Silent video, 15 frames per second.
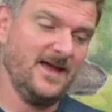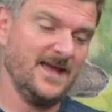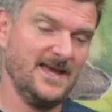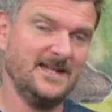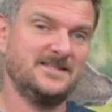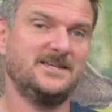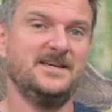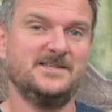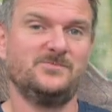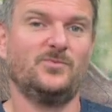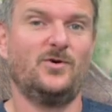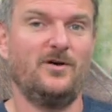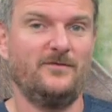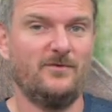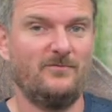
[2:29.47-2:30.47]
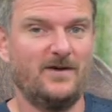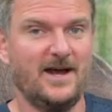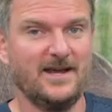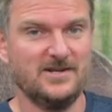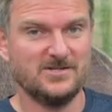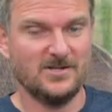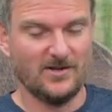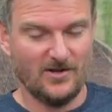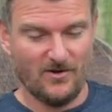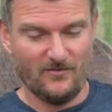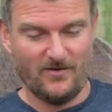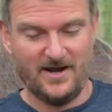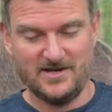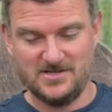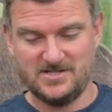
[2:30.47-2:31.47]
It is more of a range and
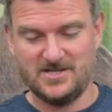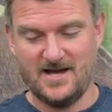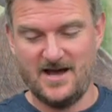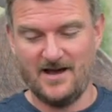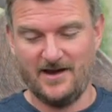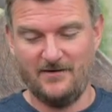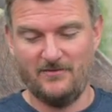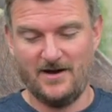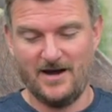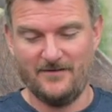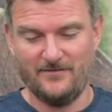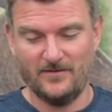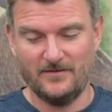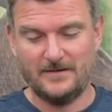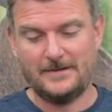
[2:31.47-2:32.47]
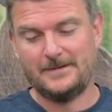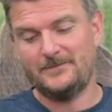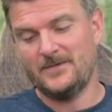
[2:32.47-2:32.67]
long range target rifle.